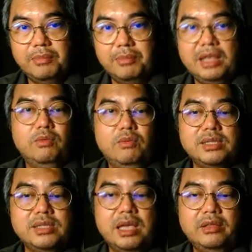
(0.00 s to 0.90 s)
But it
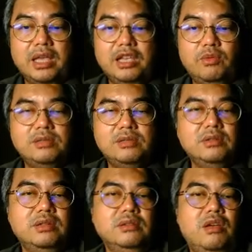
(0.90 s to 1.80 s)
was held that he was still
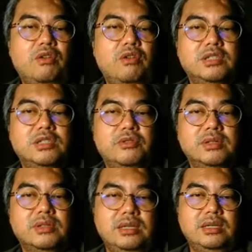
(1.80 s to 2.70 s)
guilty of
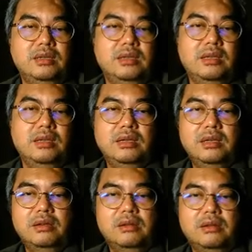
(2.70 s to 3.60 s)
conspiracy.
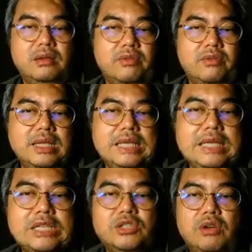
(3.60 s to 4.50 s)
Right?
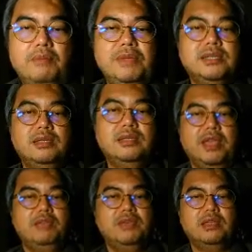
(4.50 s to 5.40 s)
So a person
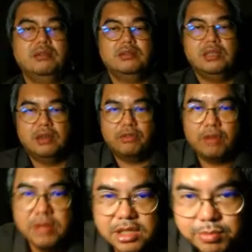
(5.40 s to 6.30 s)
may be guilty of
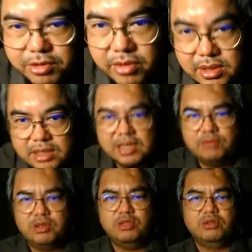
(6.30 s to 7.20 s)
conspiracy
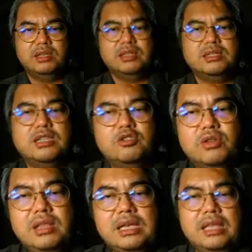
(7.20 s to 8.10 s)
even though he
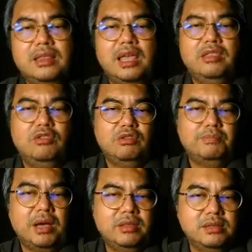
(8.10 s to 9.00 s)
secretly intended to
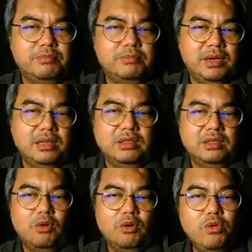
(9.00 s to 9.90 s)
participate
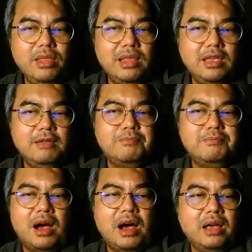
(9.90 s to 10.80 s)
in only
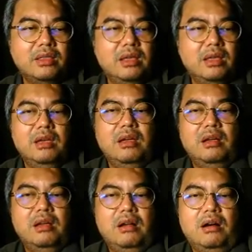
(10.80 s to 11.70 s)
part
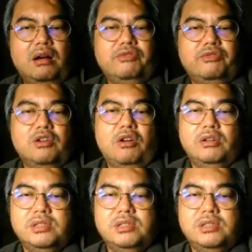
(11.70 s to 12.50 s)
of the course